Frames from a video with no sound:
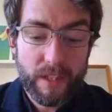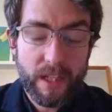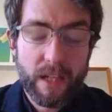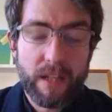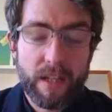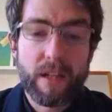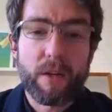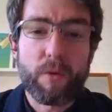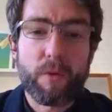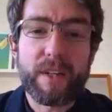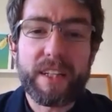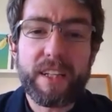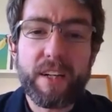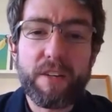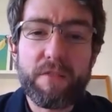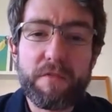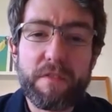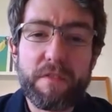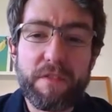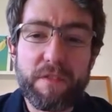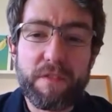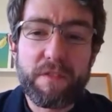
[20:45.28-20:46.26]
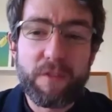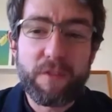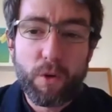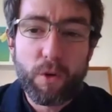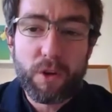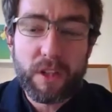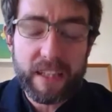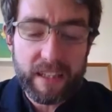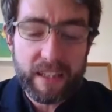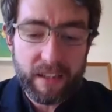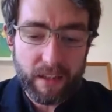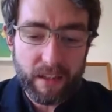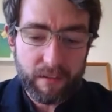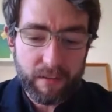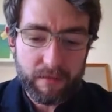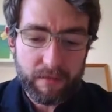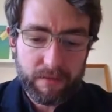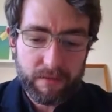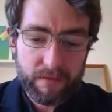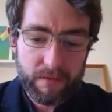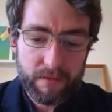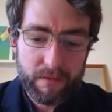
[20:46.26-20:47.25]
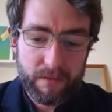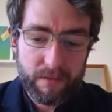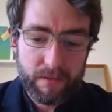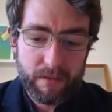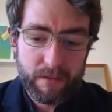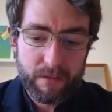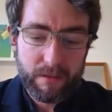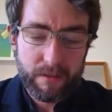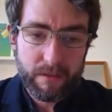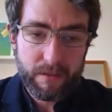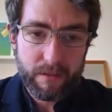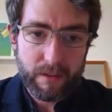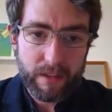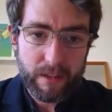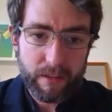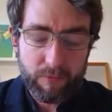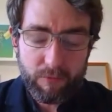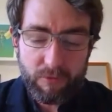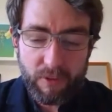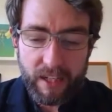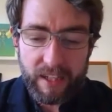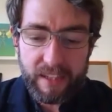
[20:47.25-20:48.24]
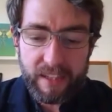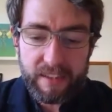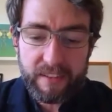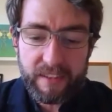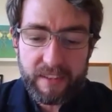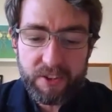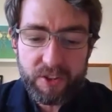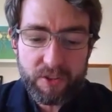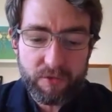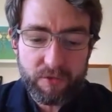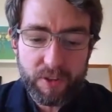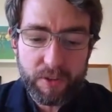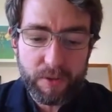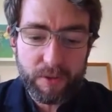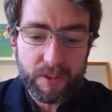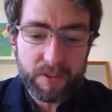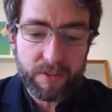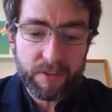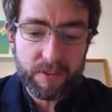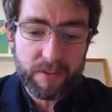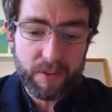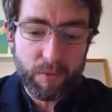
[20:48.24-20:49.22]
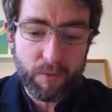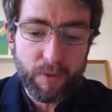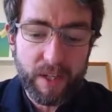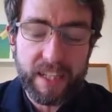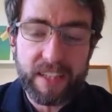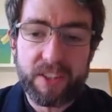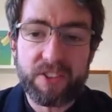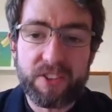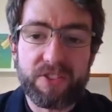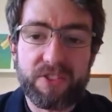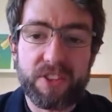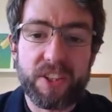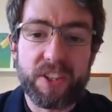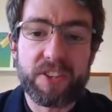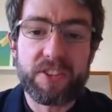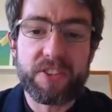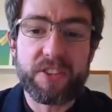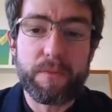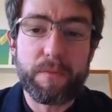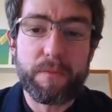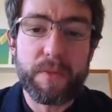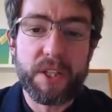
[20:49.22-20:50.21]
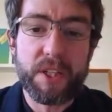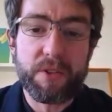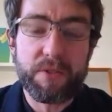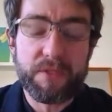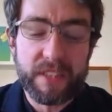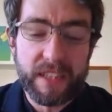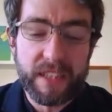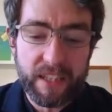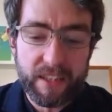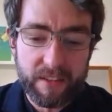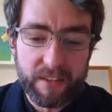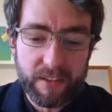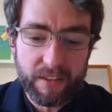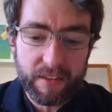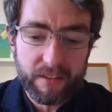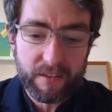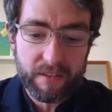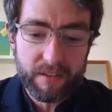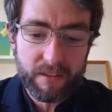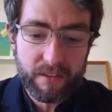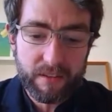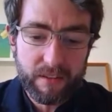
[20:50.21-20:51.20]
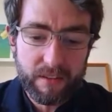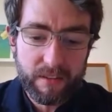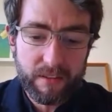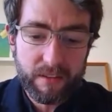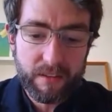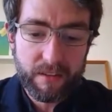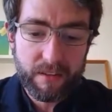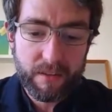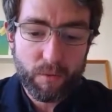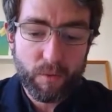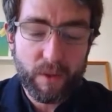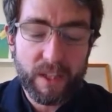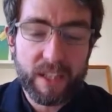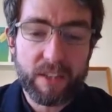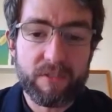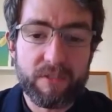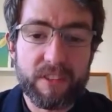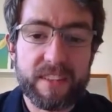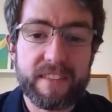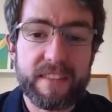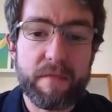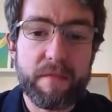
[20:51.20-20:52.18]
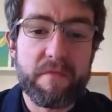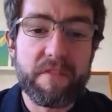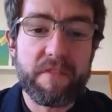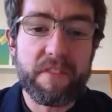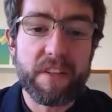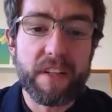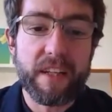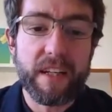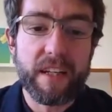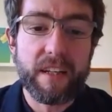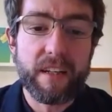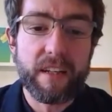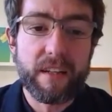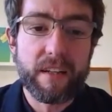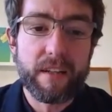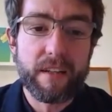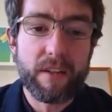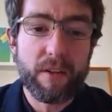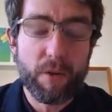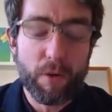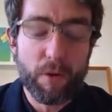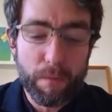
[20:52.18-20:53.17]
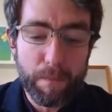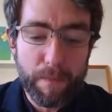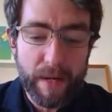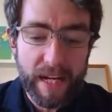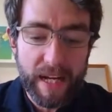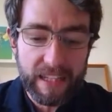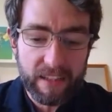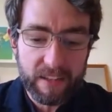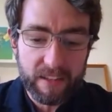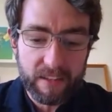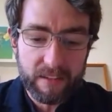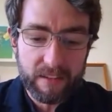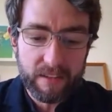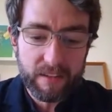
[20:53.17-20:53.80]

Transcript: We don't fall in love. It rises through us the way that certain music does, whether a symphony or ballad.